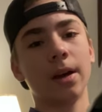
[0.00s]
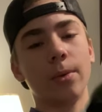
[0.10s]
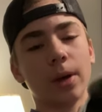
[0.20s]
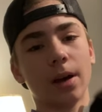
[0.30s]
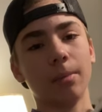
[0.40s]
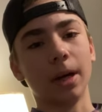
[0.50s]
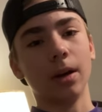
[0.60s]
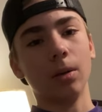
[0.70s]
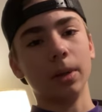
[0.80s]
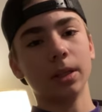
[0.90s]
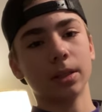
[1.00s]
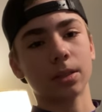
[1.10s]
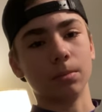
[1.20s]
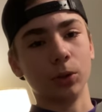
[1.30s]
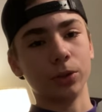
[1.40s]
We got my helmet. It's
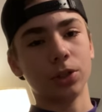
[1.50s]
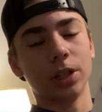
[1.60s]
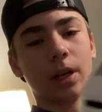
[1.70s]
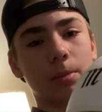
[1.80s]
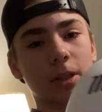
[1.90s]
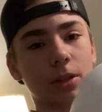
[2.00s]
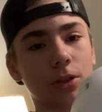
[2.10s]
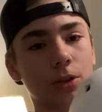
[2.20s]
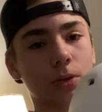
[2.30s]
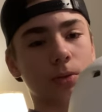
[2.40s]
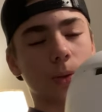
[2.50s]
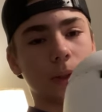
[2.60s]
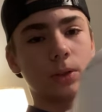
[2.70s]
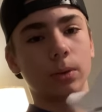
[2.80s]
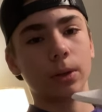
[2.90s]
a Marucci helmet, the new
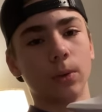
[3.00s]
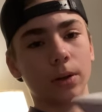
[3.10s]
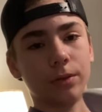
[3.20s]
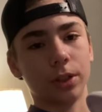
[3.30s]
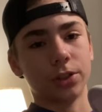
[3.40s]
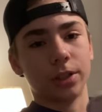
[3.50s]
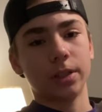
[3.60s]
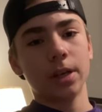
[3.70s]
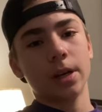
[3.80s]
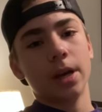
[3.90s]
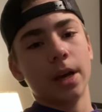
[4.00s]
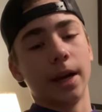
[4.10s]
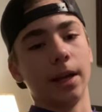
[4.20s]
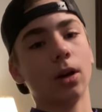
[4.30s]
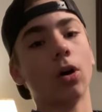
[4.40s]
2021 version.
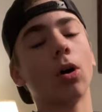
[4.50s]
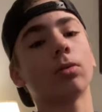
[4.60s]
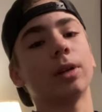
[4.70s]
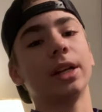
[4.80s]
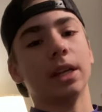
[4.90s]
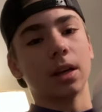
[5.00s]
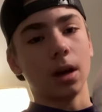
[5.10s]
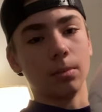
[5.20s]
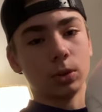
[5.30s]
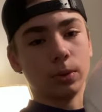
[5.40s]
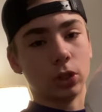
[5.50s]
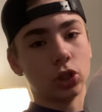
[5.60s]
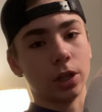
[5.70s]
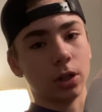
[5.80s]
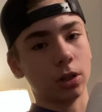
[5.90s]
It already comes with a
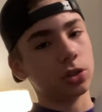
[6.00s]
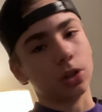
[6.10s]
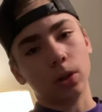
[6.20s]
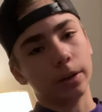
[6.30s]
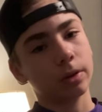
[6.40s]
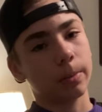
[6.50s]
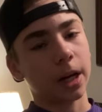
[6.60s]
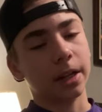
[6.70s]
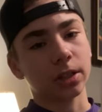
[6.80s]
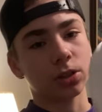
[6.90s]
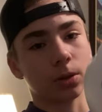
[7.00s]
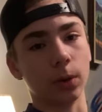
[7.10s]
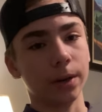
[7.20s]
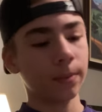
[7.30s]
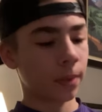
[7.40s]
chin guard, so you don't have to buy an extra
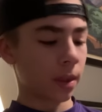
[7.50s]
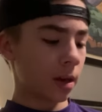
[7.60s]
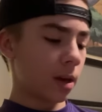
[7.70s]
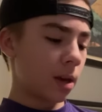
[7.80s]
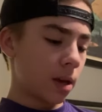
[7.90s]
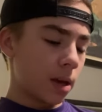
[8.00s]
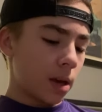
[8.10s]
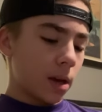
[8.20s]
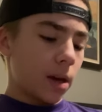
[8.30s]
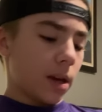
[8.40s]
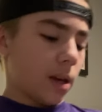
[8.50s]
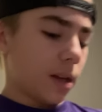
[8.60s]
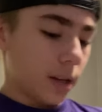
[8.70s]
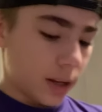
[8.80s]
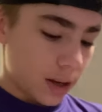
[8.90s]
one.
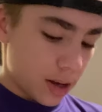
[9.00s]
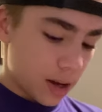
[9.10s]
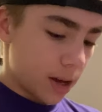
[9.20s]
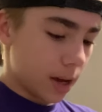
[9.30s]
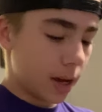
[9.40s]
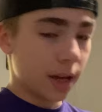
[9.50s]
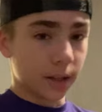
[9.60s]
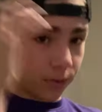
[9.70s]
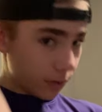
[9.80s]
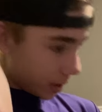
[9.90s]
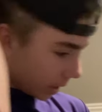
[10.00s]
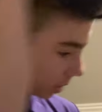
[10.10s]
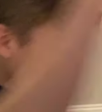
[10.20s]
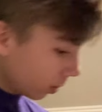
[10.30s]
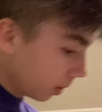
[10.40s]
And it's very
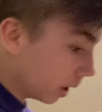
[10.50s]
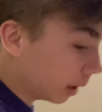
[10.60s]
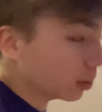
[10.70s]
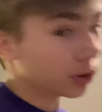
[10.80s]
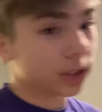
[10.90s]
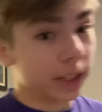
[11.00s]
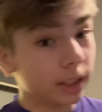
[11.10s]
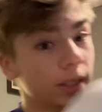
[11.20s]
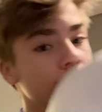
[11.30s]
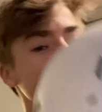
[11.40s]
cool, I will say.